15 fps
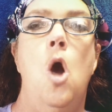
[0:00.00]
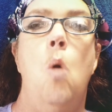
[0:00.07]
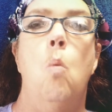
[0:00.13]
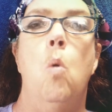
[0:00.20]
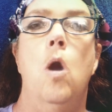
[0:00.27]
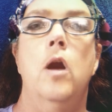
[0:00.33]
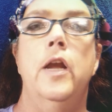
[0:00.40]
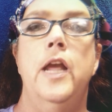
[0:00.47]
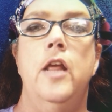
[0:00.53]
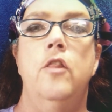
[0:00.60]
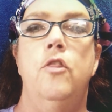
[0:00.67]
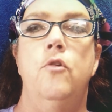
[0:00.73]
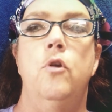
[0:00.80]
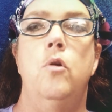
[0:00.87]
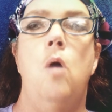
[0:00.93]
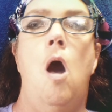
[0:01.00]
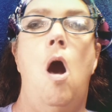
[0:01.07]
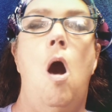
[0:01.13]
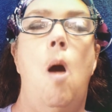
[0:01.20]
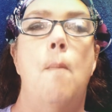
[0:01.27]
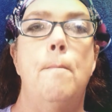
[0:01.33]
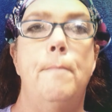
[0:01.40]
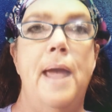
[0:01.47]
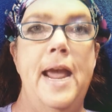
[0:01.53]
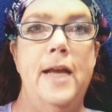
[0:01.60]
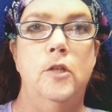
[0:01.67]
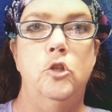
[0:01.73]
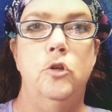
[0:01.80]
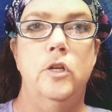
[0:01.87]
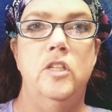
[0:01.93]
working through all
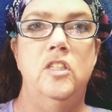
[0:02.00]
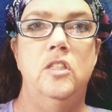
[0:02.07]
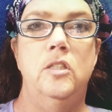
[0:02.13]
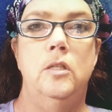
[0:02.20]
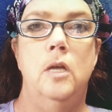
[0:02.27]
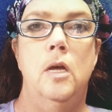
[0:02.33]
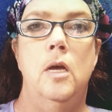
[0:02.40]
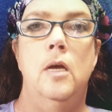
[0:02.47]
mantras,